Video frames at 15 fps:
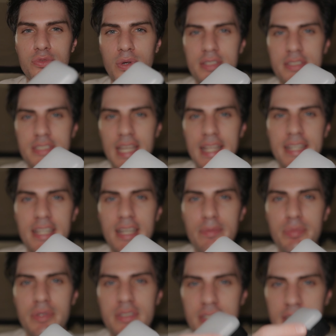one, set it
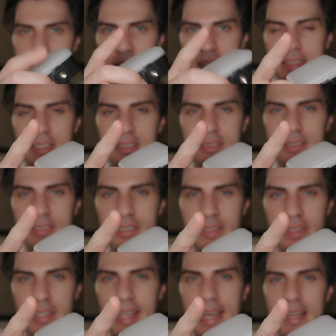up, connect it to
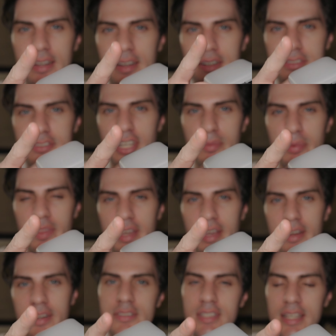the light on top of
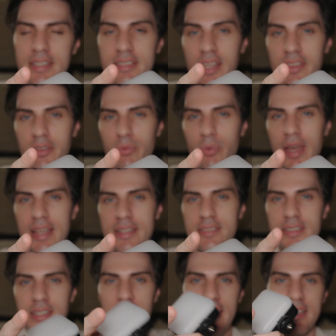there, test out the
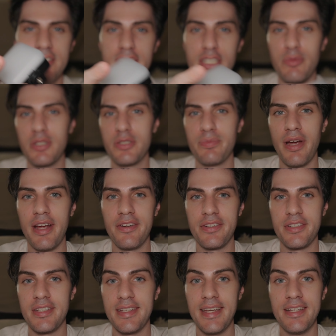weight and see how much brighter
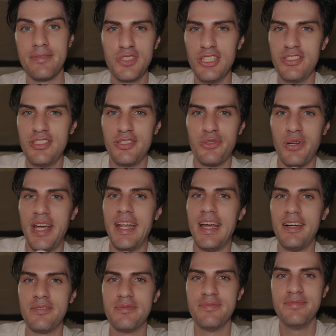it can get, just to try it
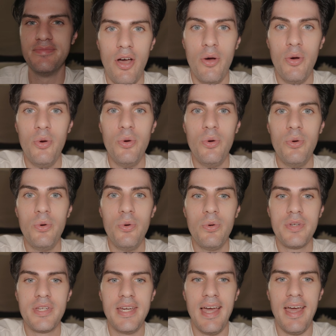out.
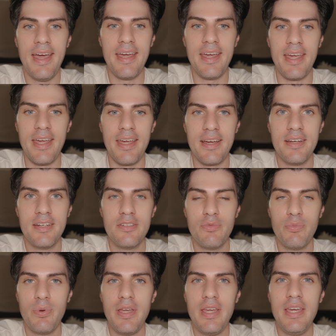Okay,
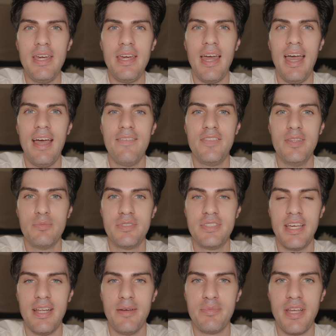we have them
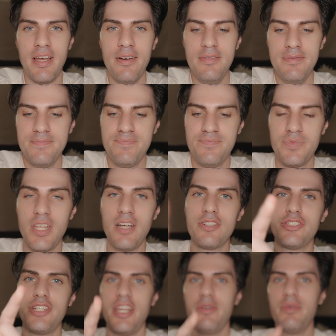set up now. I'll
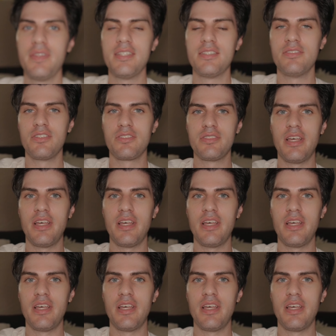show you what this looks